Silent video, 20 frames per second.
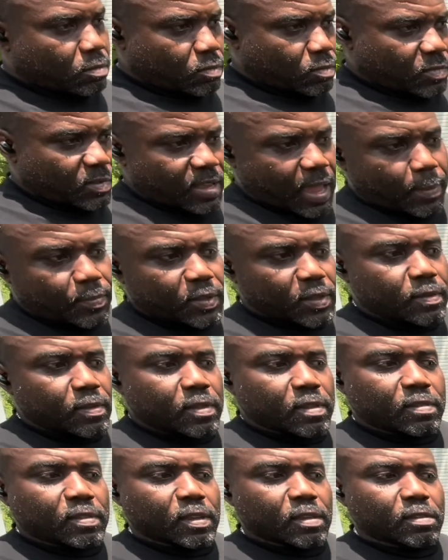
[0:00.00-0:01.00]
tapped into the
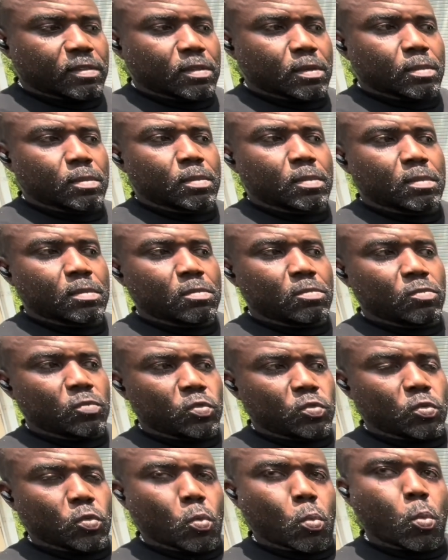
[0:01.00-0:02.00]
system
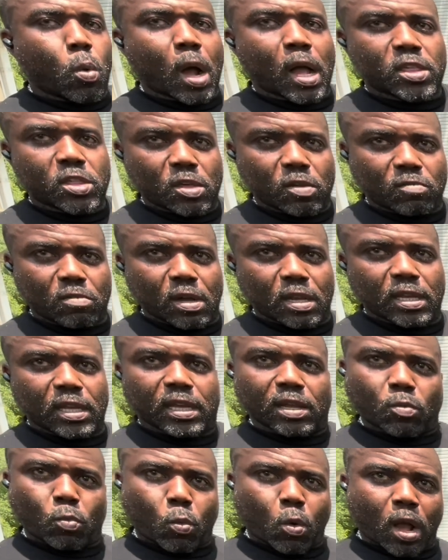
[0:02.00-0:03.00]
to watch it running
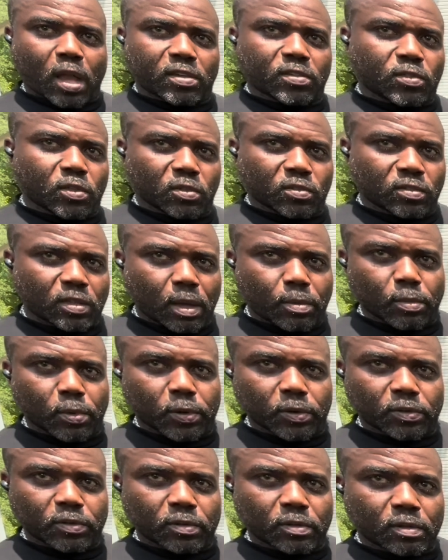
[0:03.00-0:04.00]
and watch those
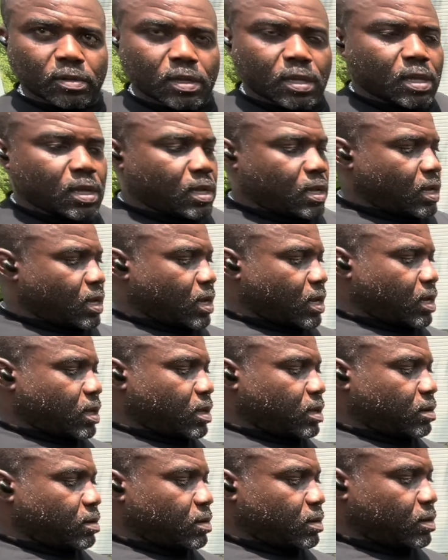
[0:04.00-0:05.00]
numbers.
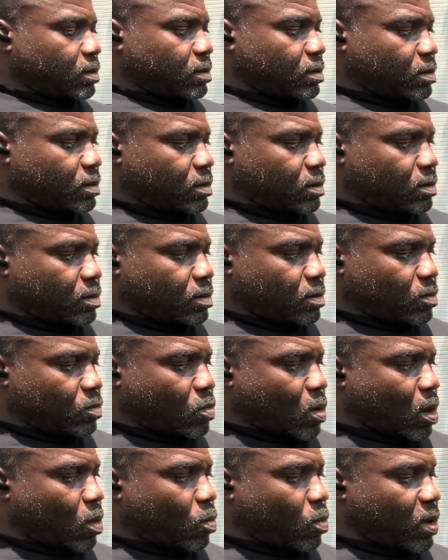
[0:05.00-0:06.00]
And
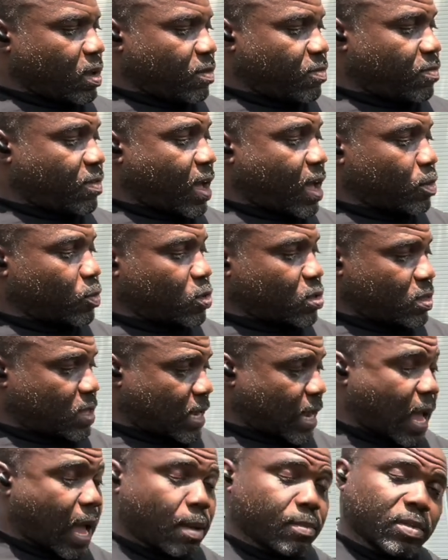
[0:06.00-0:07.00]
what we found, which is the
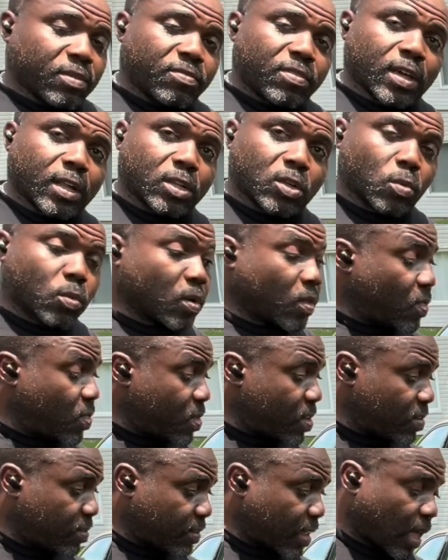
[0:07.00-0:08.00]
common failure with
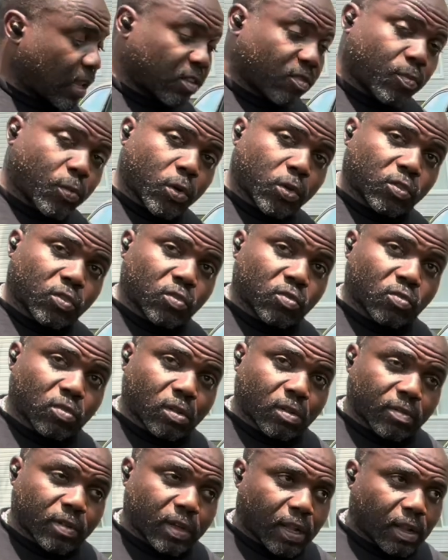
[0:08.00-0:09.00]
this style of purge
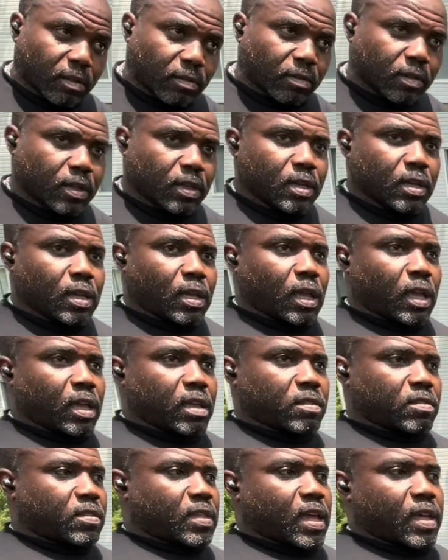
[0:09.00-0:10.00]
control valve,
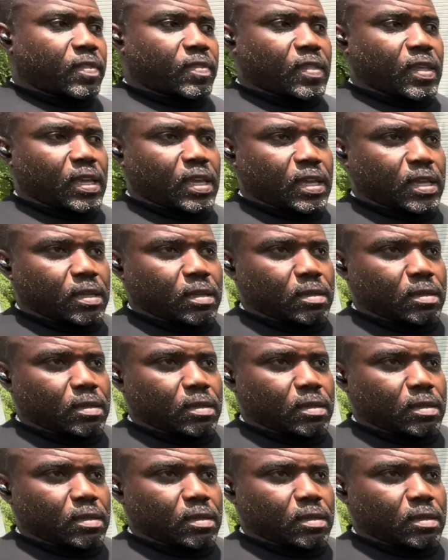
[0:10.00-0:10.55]
is that the